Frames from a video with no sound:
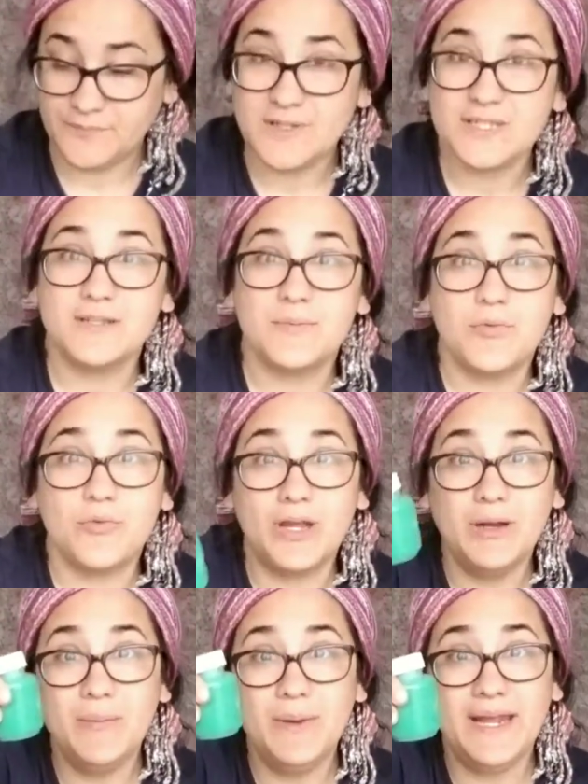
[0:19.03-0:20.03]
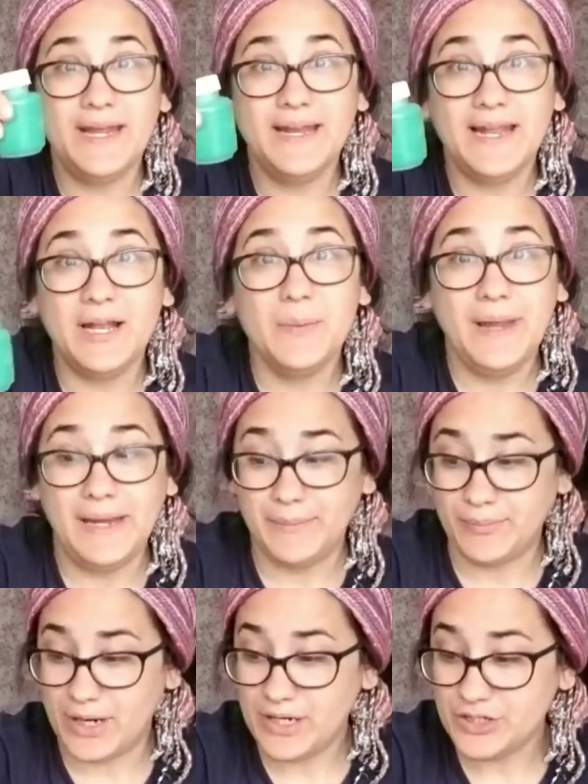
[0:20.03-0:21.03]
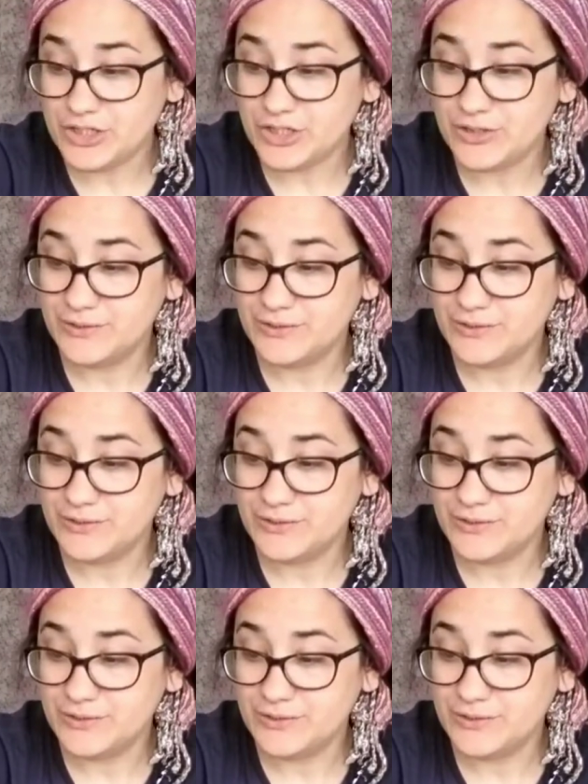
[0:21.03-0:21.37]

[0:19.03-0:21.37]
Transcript: Some green paint and a paintbrush.